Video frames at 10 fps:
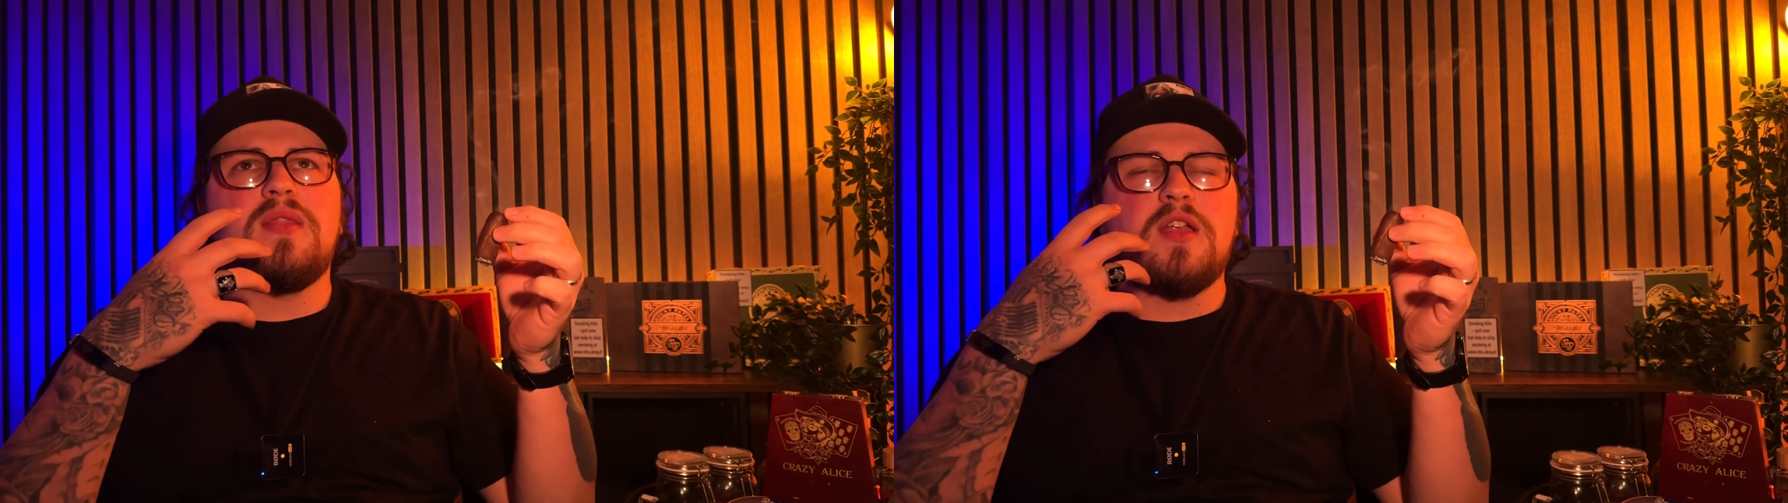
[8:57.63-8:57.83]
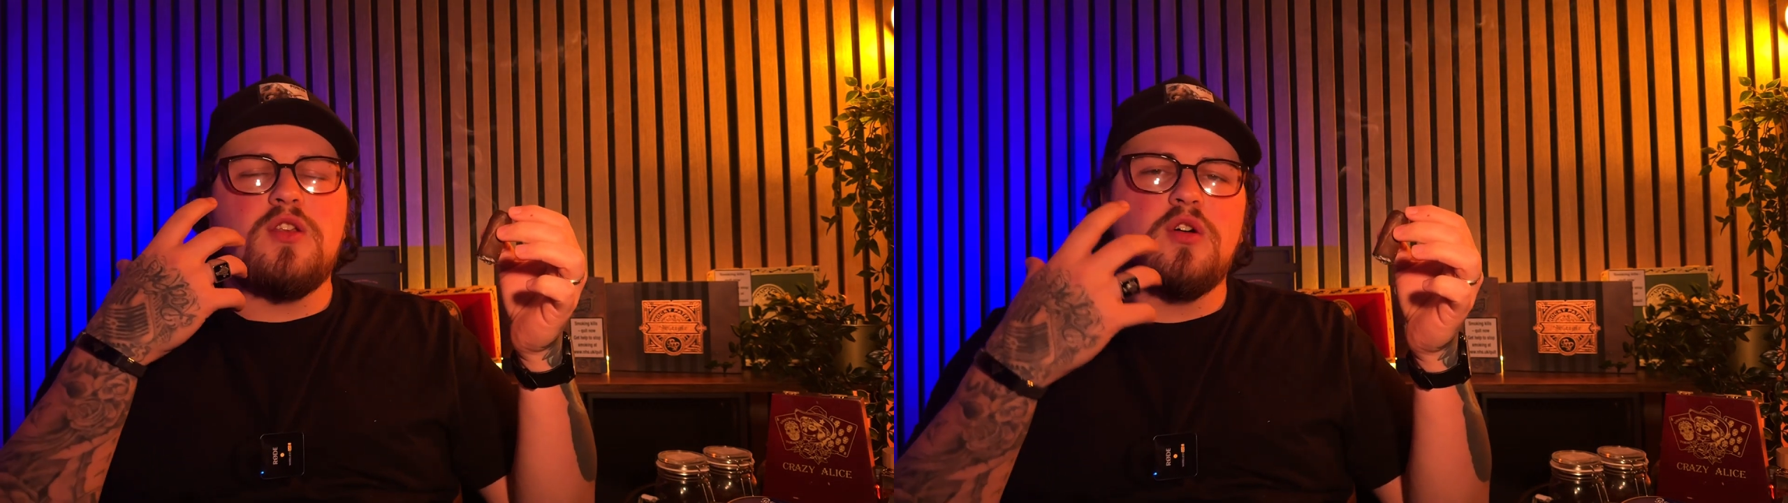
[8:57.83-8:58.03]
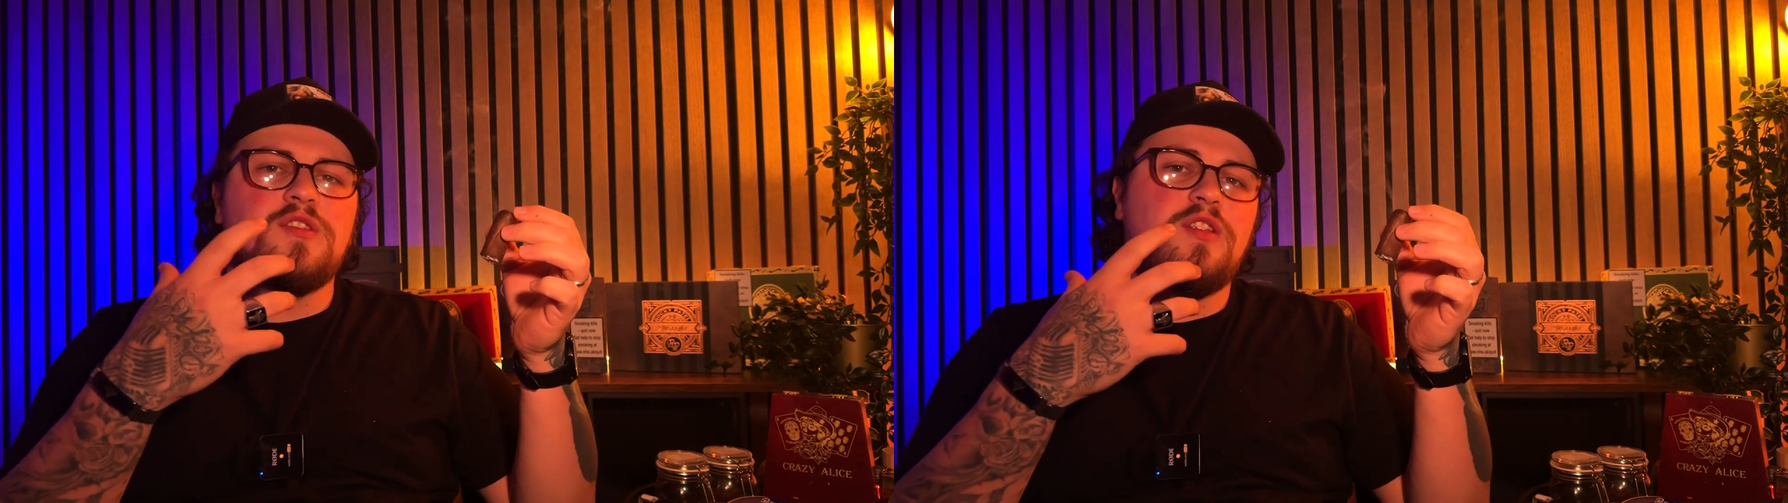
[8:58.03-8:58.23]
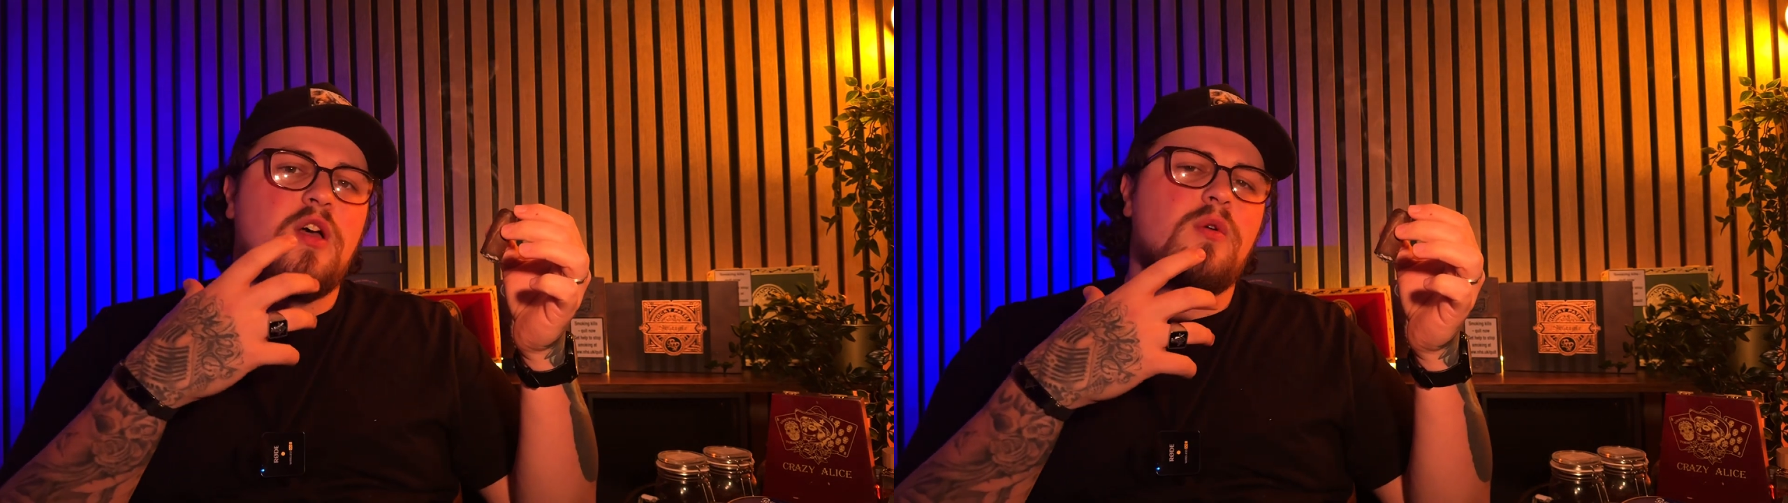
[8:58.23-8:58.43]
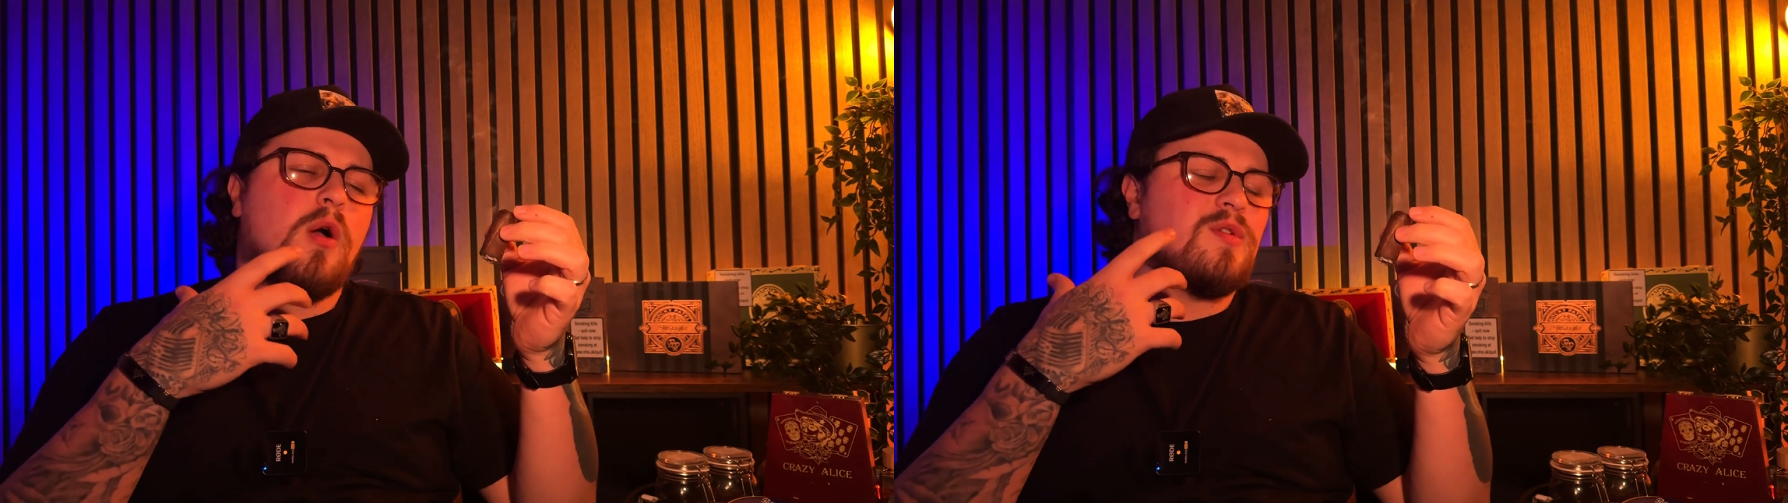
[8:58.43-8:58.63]
nutty
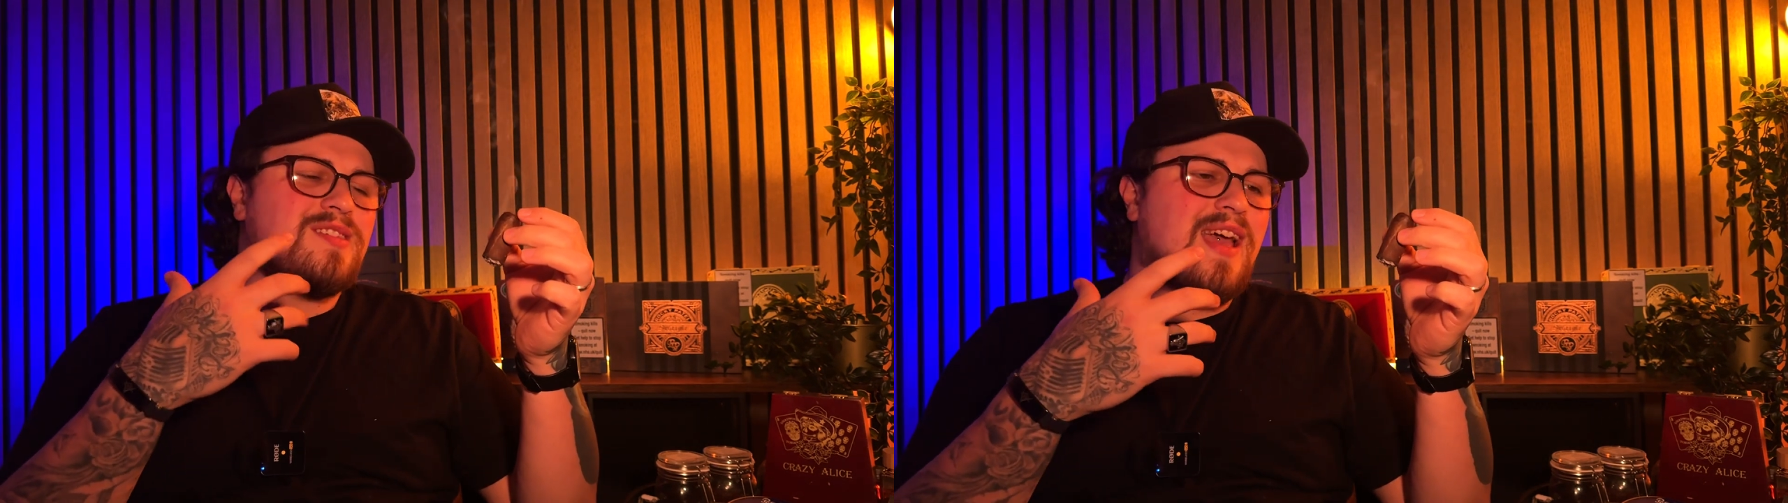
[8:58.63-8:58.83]
note I was